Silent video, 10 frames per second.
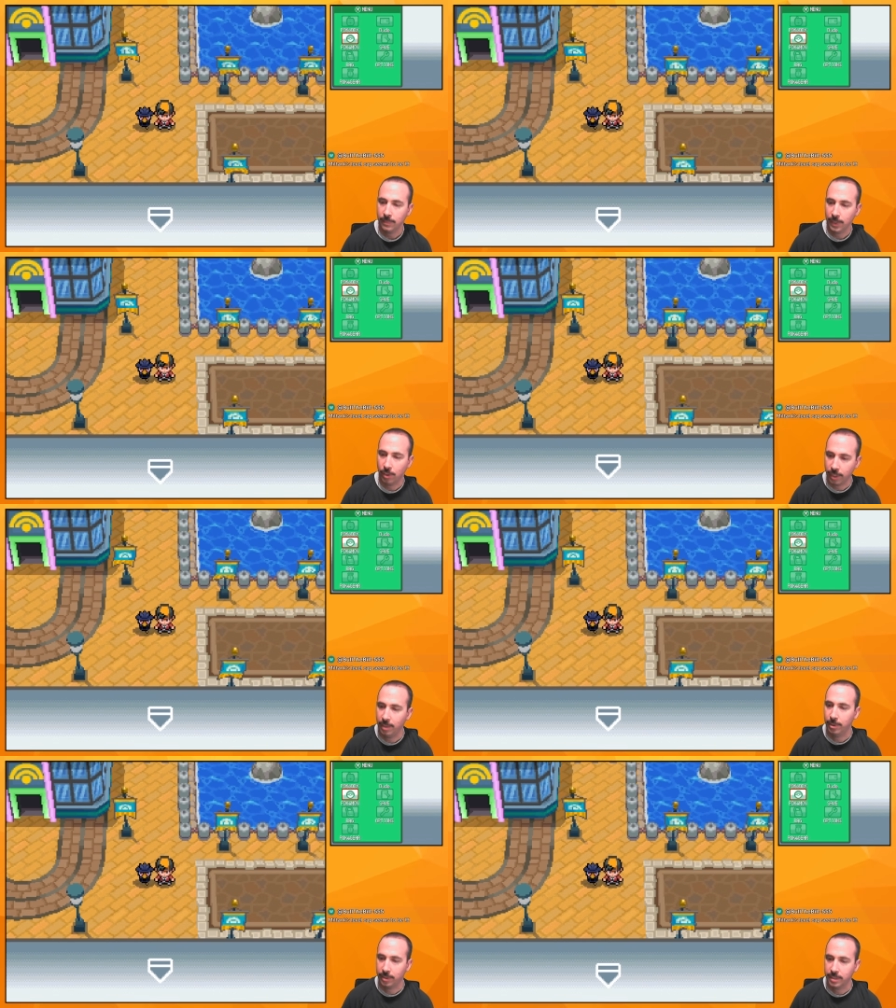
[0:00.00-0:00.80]
Okay,
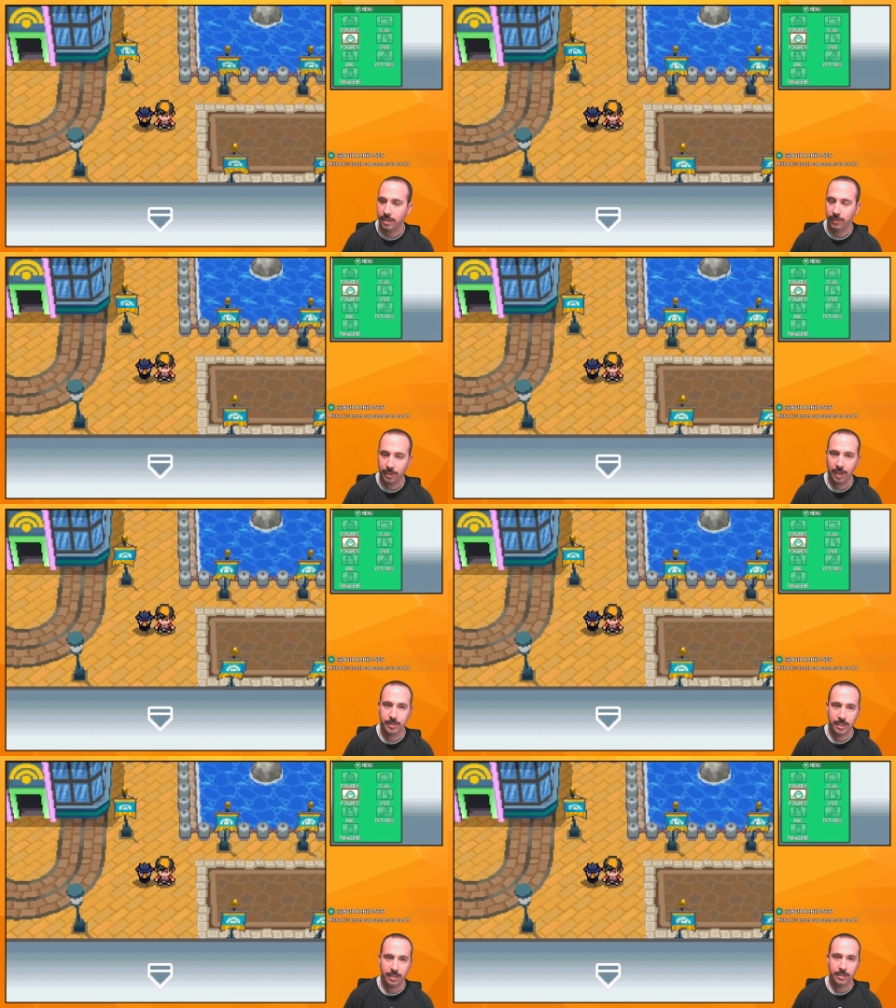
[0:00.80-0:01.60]
Milk Tank's level cap is
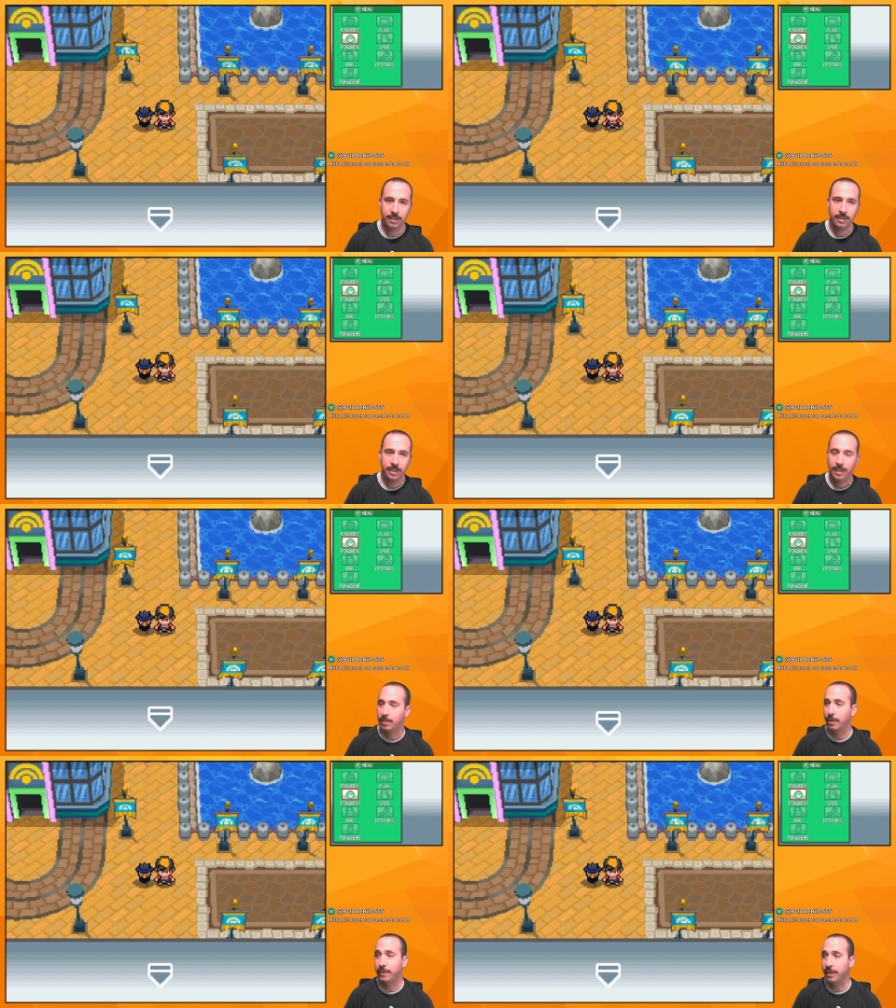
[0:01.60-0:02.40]
19.
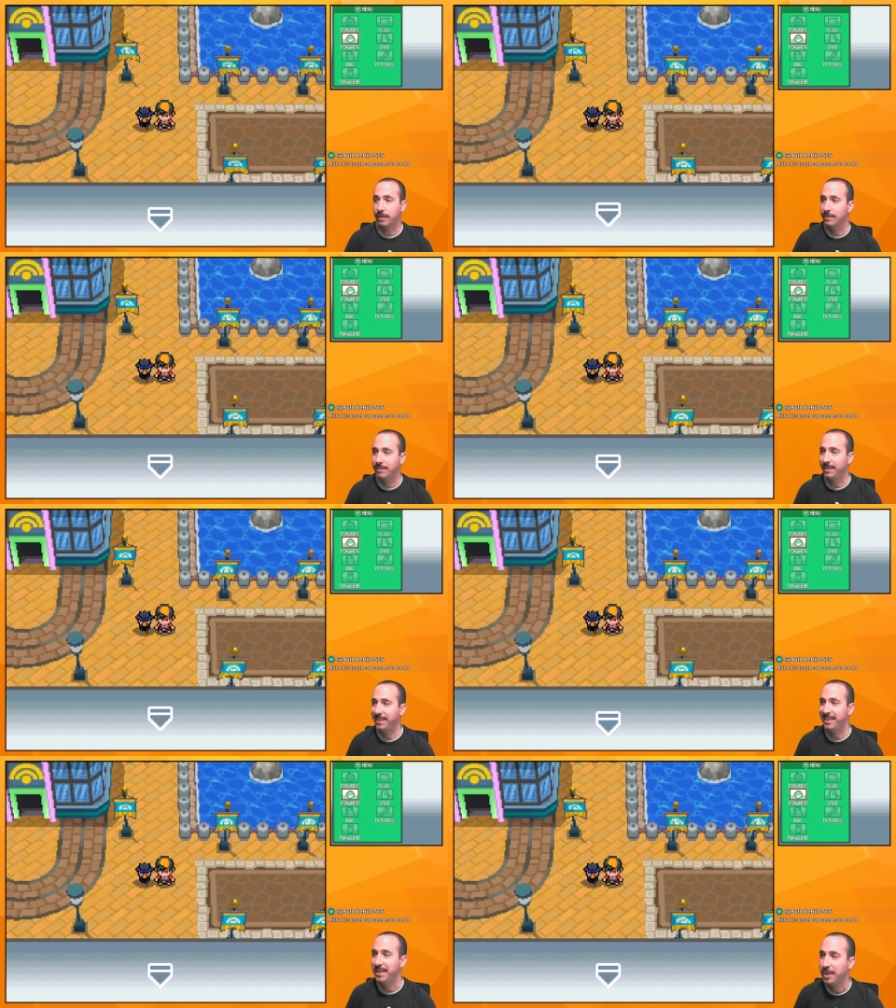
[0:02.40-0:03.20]
Perfect.
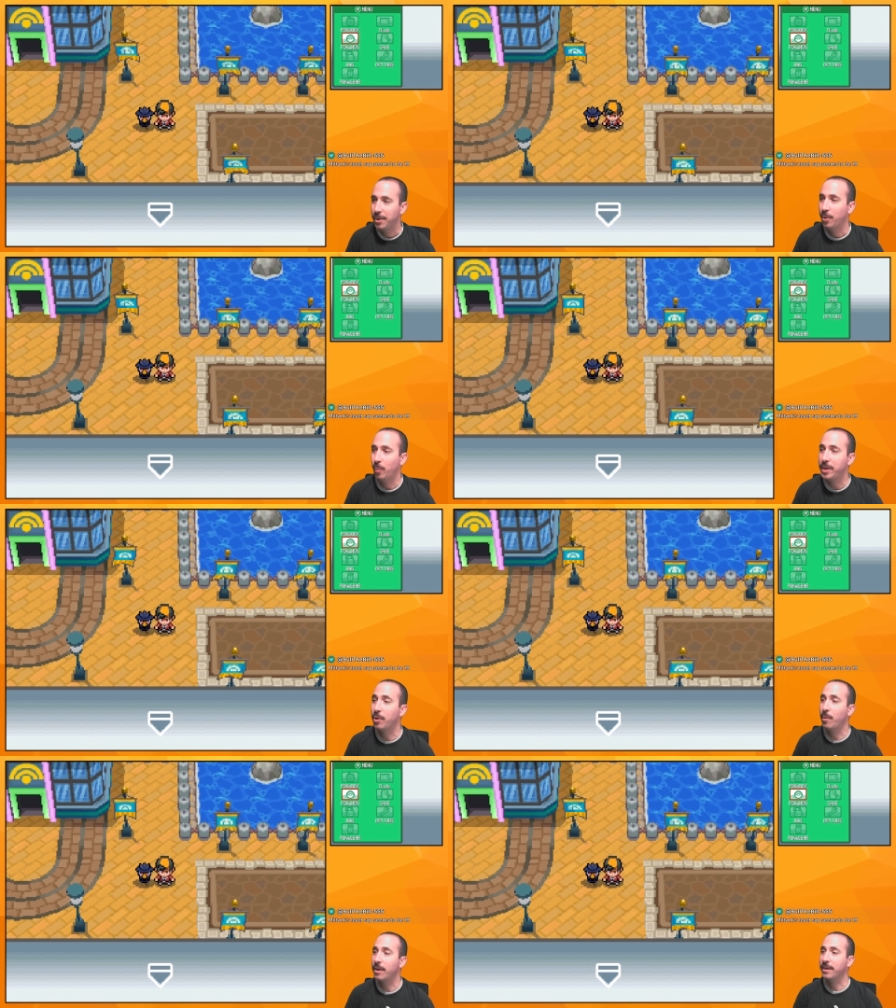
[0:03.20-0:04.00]
We go
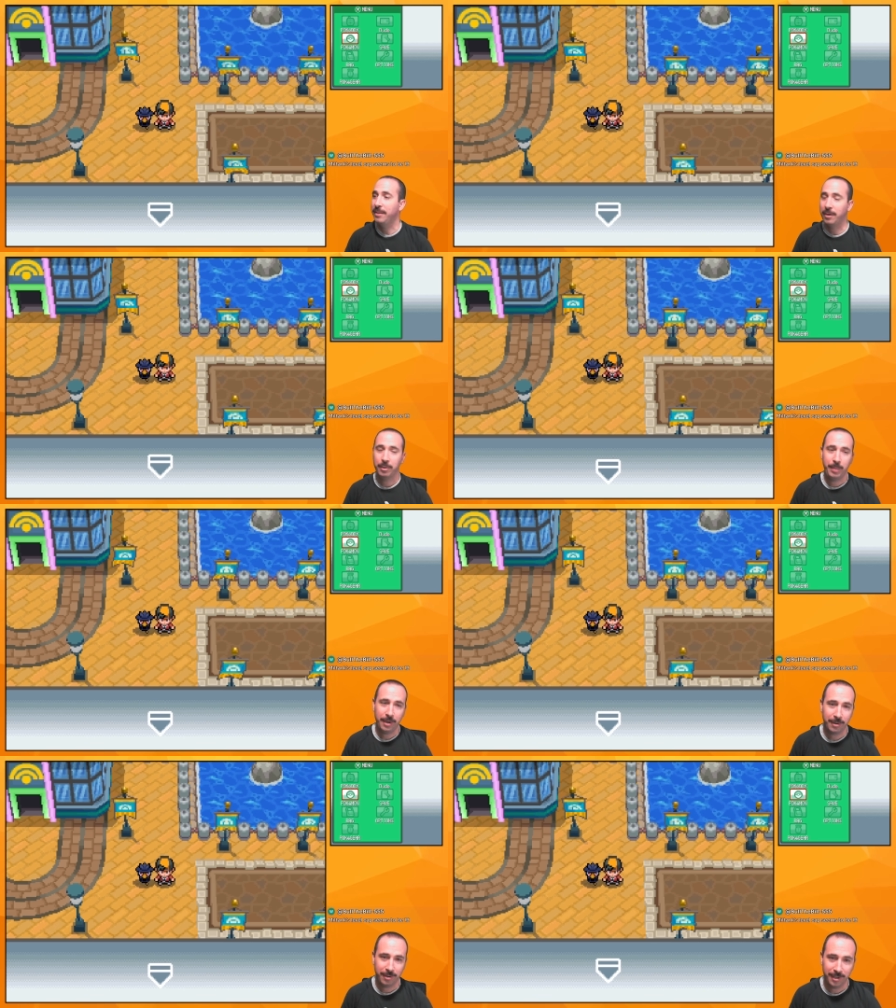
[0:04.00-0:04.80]
walk in there with
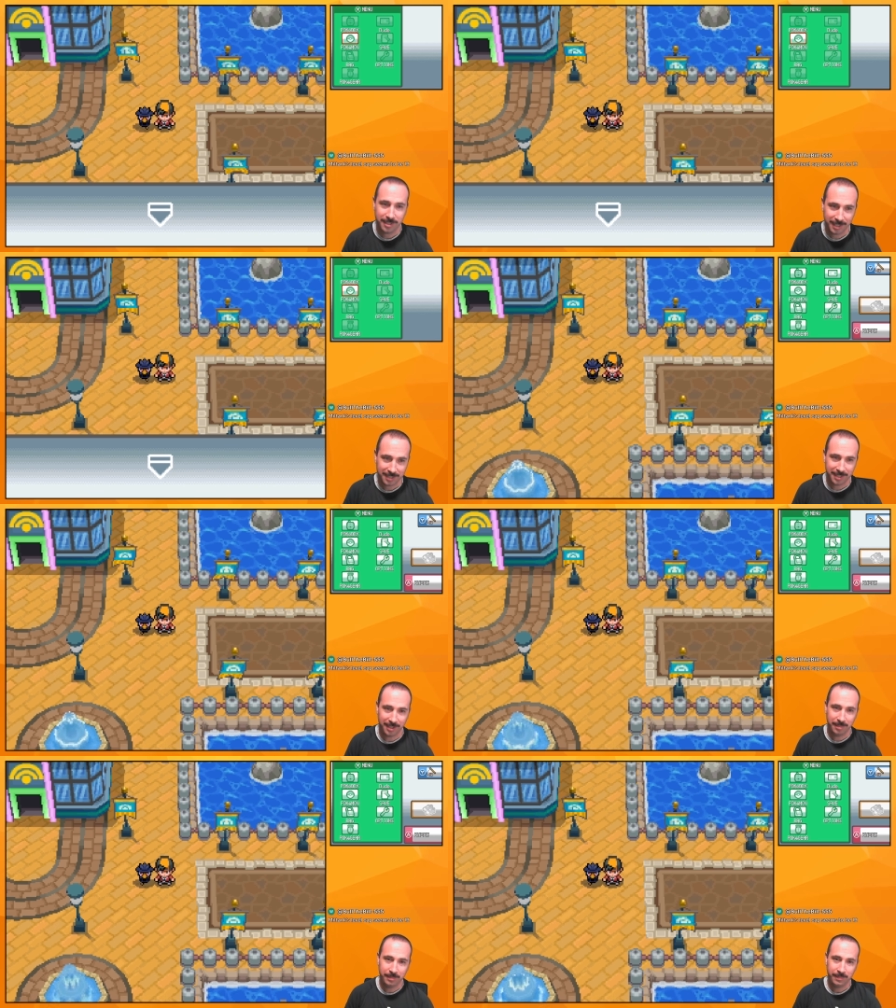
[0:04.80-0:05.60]
Paracross next
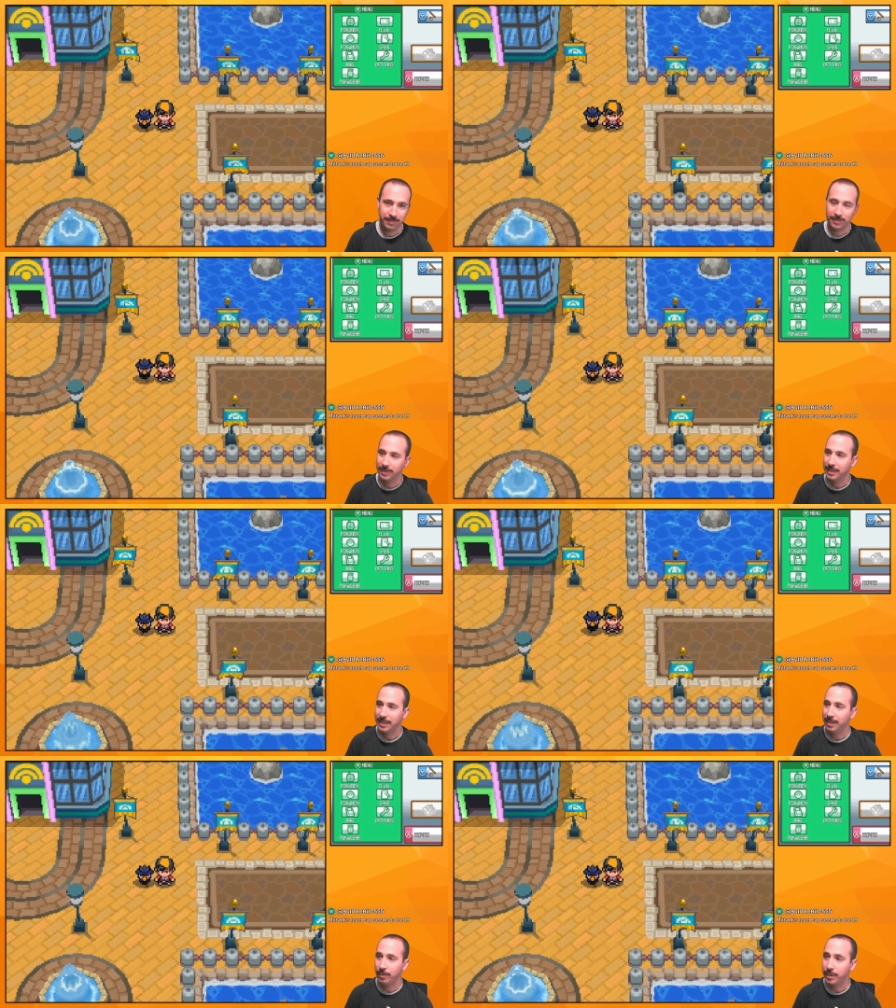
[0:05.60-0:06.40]
time.
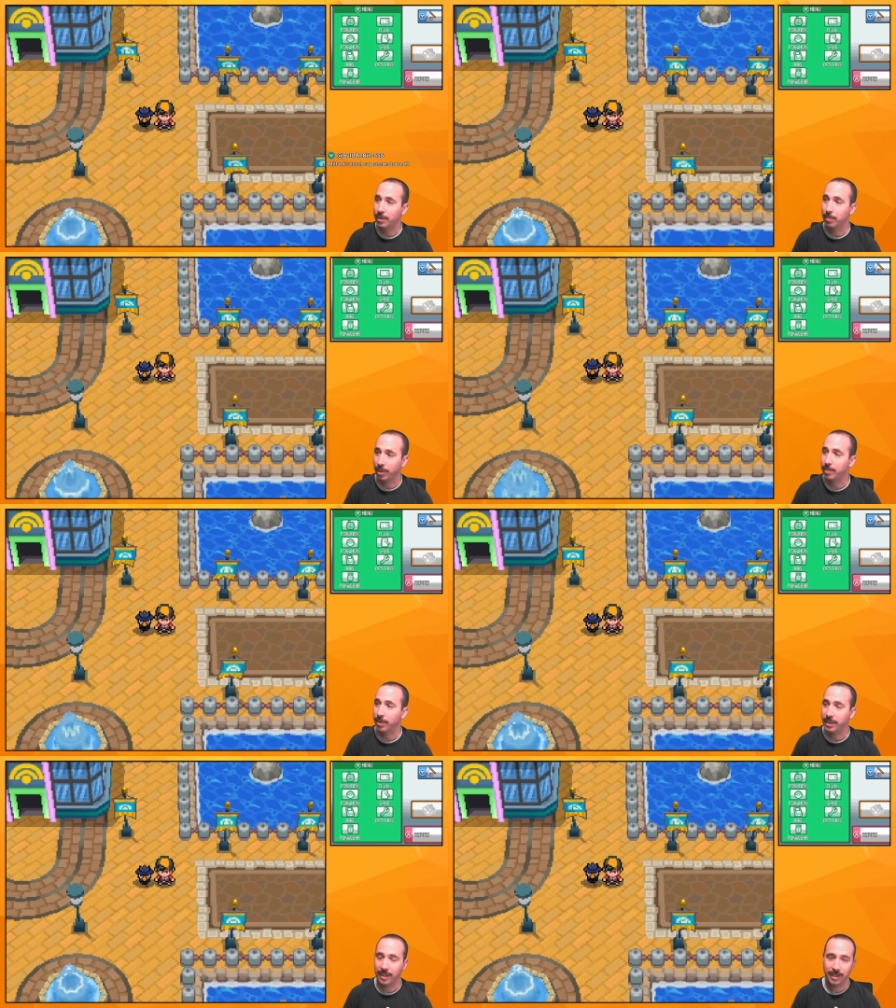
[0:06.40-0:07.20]
We gonna brick
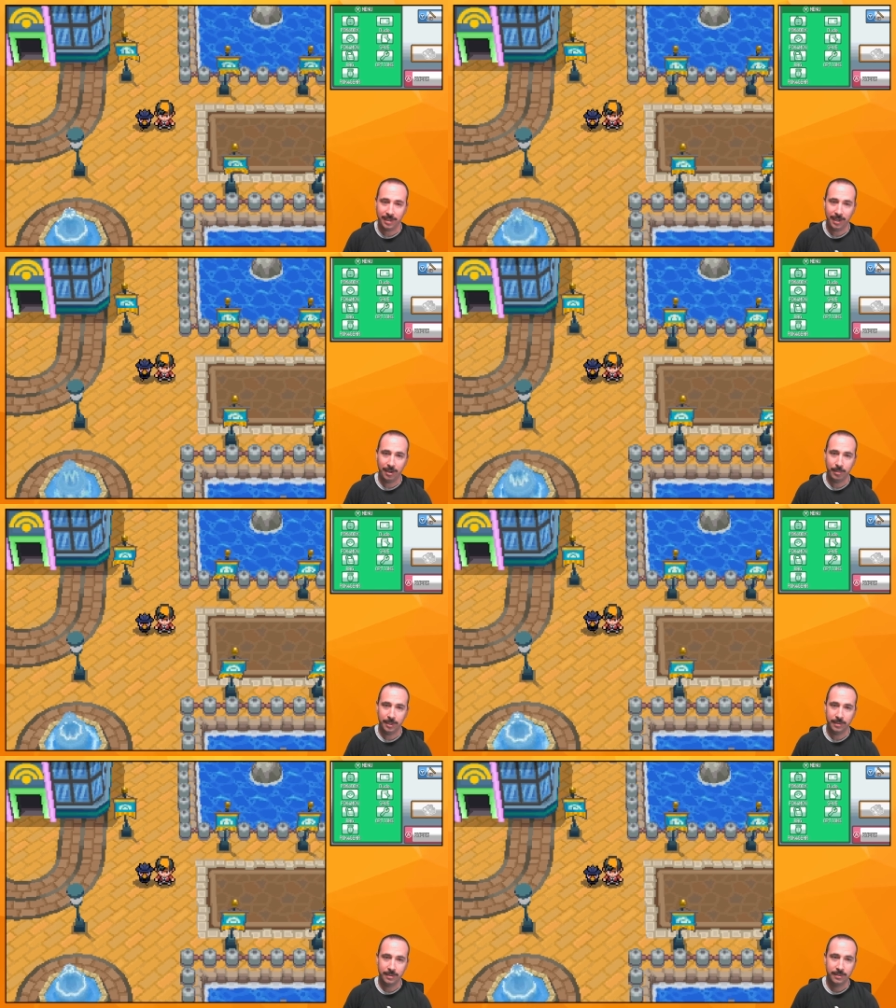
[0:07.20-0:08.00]
break that cow, man.